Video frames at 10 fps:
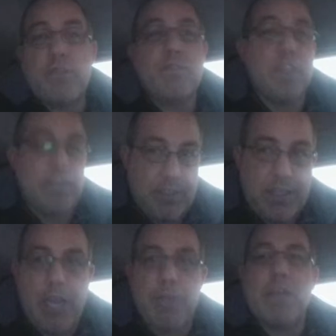This is
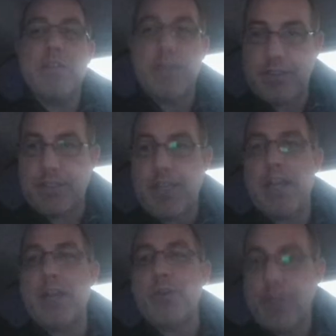timing, this is
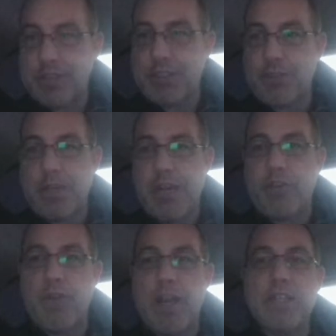idle, this is whatever,
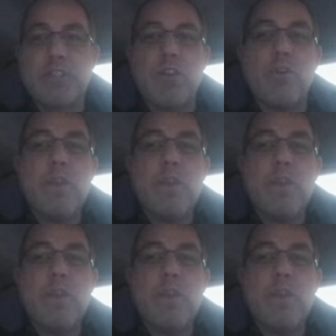right? So